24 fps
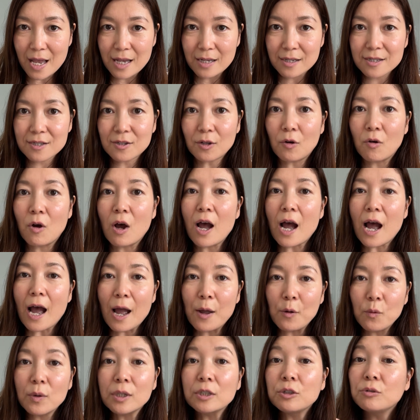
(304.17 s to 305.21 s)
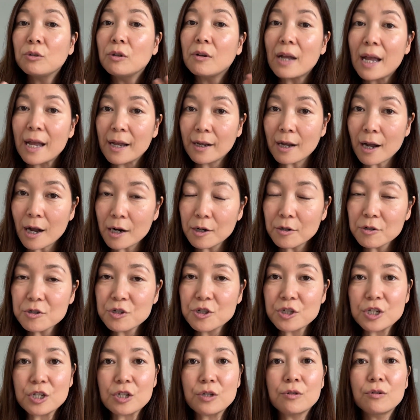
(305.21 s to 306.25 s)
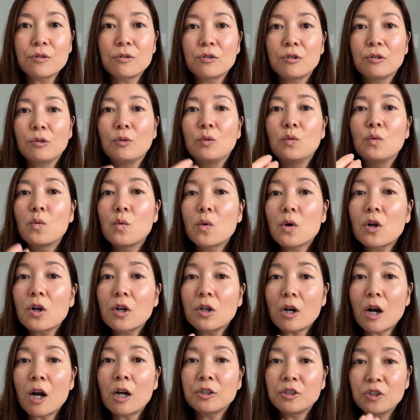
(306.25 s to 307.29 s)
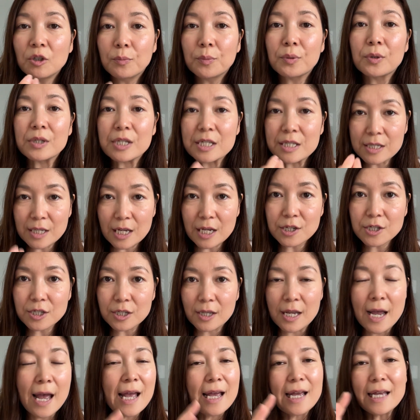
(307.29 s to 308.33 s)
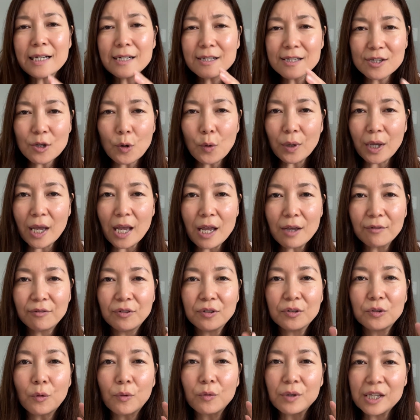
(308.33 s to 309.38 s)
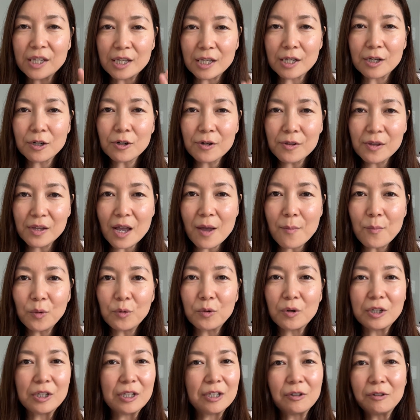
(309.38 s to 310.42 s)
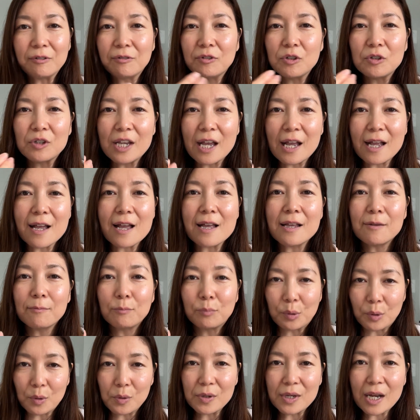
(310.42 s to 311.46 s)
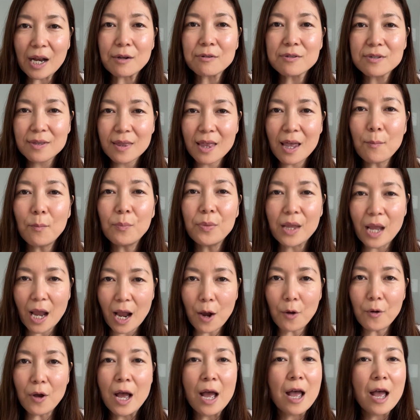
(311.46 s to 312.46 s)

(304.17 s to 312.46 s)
So I want to encourage you to work on your pronunciation. It is okay if you don't hear them or if you can't pronounce them now.